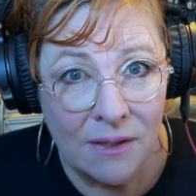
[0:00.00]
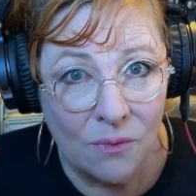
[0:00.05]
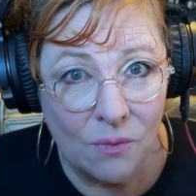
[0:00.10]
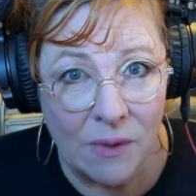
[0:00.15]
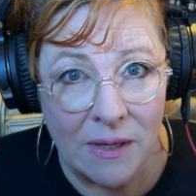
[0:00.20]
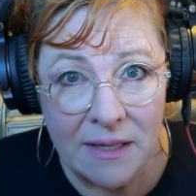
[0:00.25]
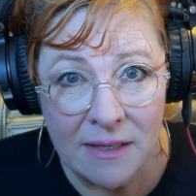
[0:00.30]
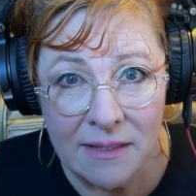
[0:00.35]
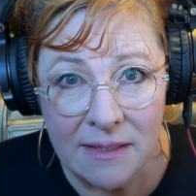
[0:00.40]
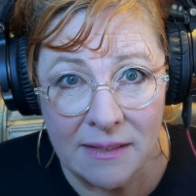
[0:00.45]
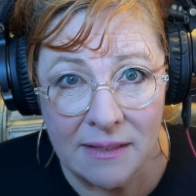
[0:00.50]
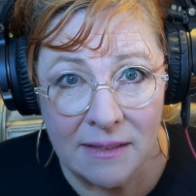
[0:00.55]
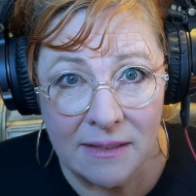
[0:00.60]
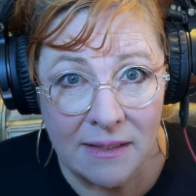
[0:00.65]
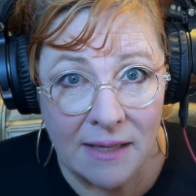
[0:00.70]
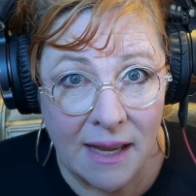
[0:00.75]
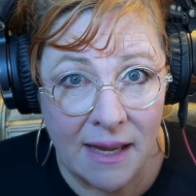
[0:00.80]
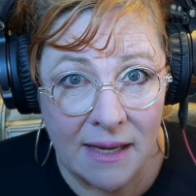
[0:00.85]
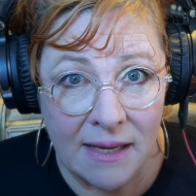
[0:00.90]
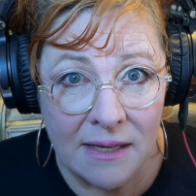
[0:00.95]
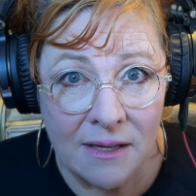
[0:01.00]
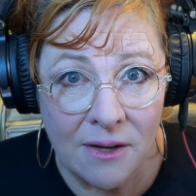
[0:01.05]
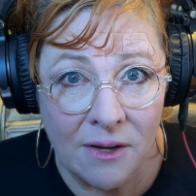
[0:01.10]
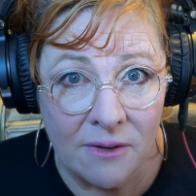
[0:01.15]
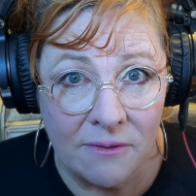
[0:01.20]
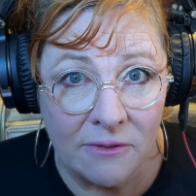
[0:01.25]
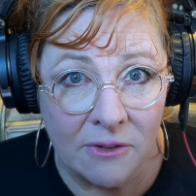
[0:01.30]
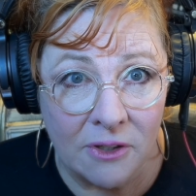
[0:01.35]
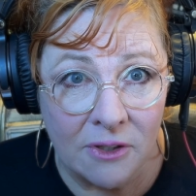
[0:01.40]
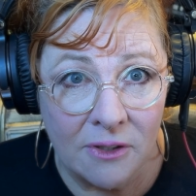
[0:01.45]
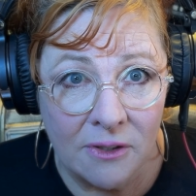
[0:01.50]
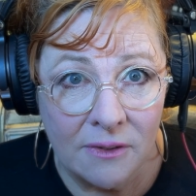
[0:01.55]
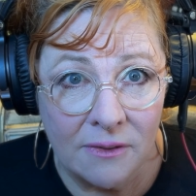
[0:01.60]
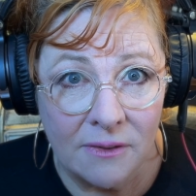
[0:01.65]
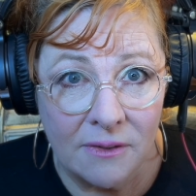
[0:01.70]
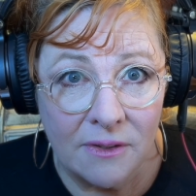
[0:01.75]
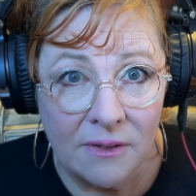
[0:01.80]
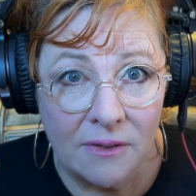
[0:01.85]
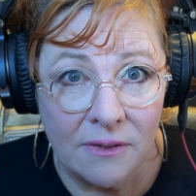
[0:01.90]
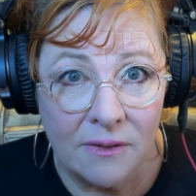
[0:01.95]
Once taken over,
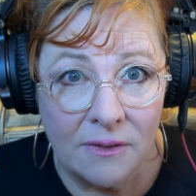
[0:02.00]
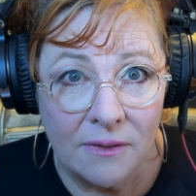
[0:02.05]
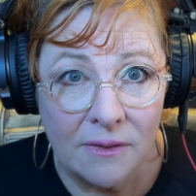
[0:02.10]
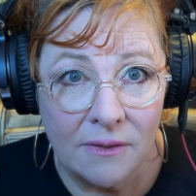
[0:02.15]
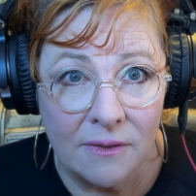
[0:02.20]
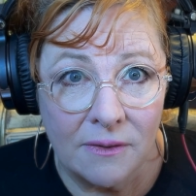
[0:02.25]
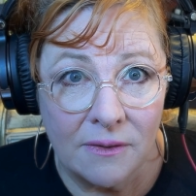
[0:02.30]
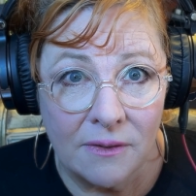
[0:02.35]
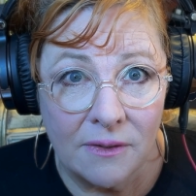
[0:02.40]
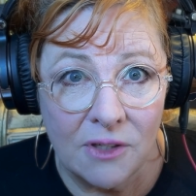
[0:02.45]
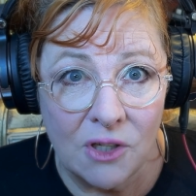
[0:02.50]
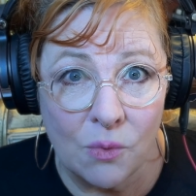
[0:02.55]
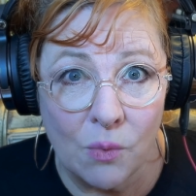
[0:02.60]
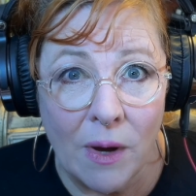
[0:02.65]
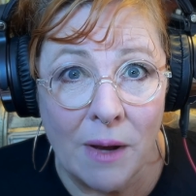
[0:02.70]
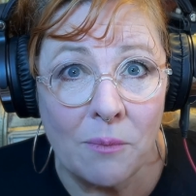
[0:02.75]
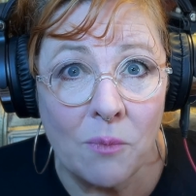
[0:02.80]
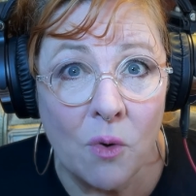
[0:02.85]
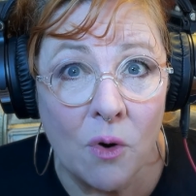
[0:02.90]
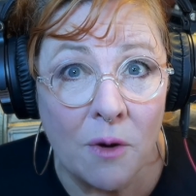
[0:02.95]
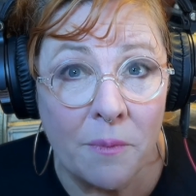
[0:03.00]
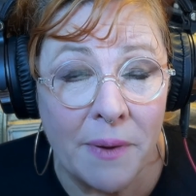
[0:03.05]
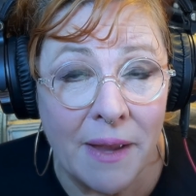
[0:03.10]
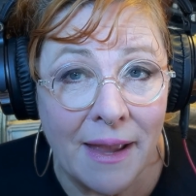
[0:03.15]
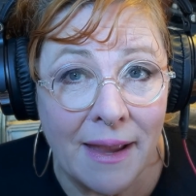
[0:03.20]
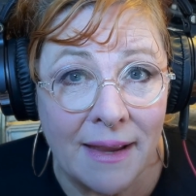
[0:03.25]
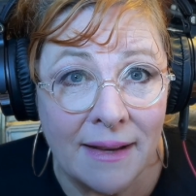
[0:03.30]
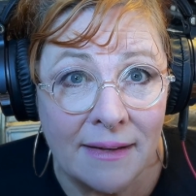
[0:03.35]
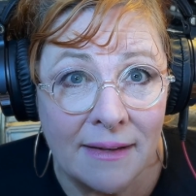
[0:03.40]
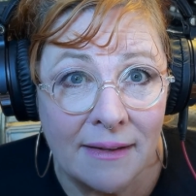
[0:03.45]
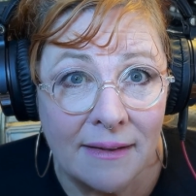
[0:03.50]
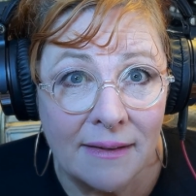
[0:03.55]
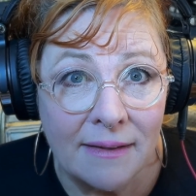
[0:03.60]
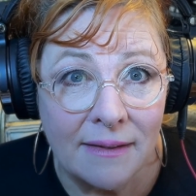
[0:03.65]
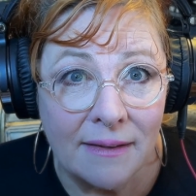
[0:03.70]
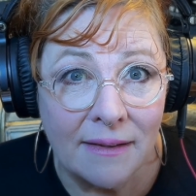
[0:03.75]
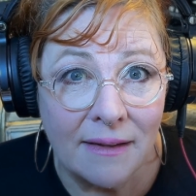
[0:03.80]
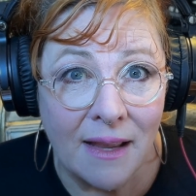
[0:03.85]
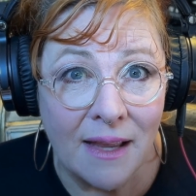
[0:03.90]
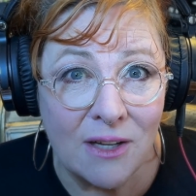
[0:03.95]
you want more pain
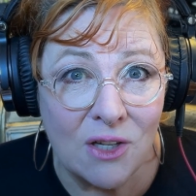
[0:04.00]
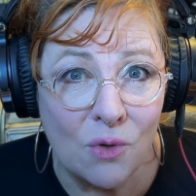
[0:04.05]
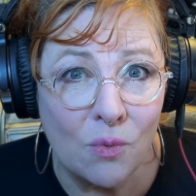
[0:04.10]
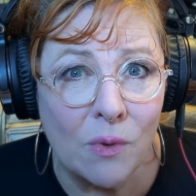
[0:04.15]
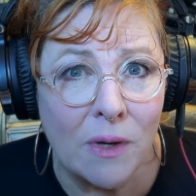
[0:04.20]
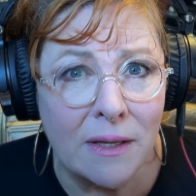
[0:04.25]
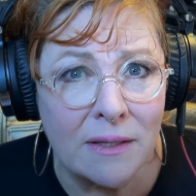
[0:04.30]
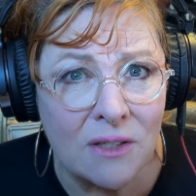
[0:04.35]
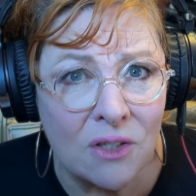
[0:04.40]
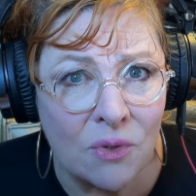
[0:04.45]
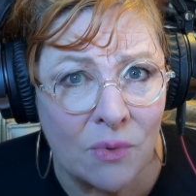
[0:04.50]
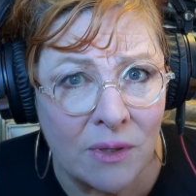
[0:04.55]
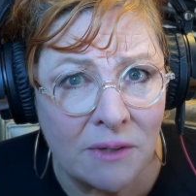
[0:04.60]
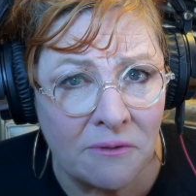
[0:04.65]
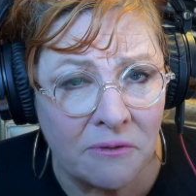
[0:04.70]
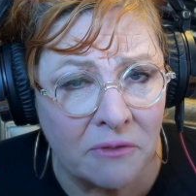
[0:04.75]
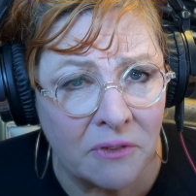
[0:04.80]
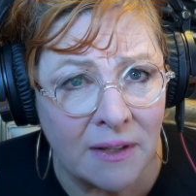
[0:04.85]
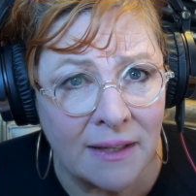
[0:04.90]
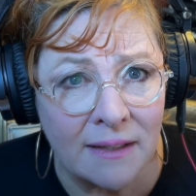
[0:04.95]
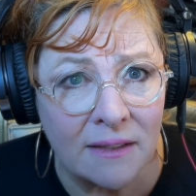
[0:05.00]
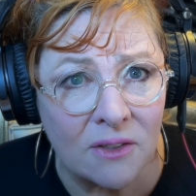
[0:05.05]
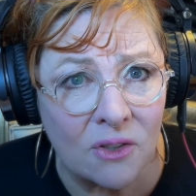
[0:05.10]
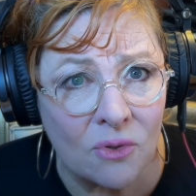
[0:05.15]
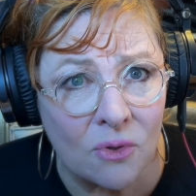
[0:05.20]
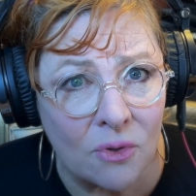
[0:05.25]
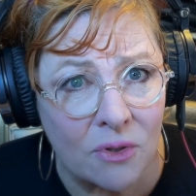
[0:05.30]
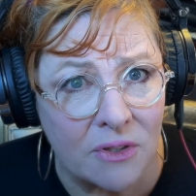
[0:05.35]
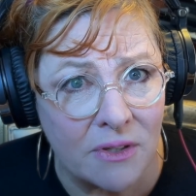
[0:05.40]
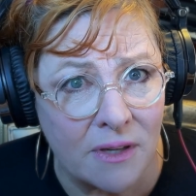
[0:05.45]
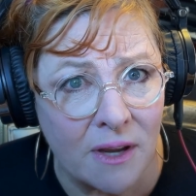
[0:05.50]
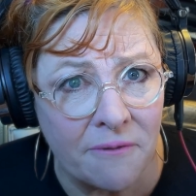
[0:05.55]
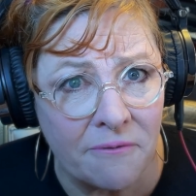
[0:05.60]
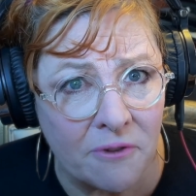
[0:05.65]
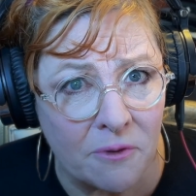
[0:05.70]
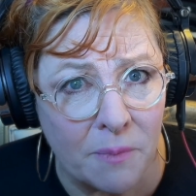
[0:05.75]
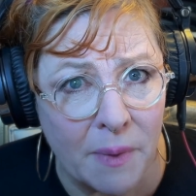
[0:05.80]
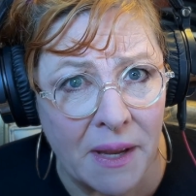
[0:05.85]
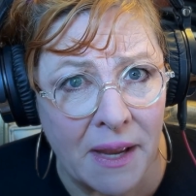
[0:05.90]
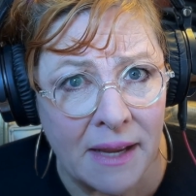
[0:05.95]
and you want to inflict or
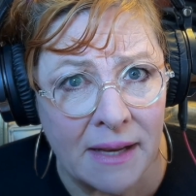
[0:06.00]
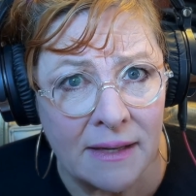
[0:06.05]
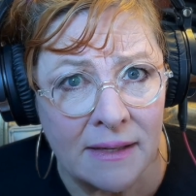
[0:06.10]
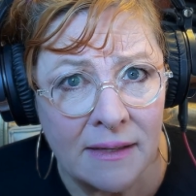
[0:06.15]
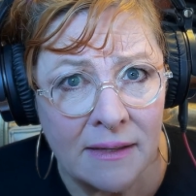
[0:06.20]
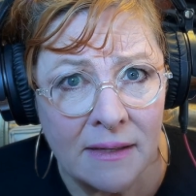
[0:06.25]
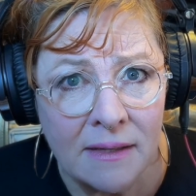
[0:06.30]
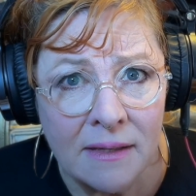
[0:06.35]
suffer pain.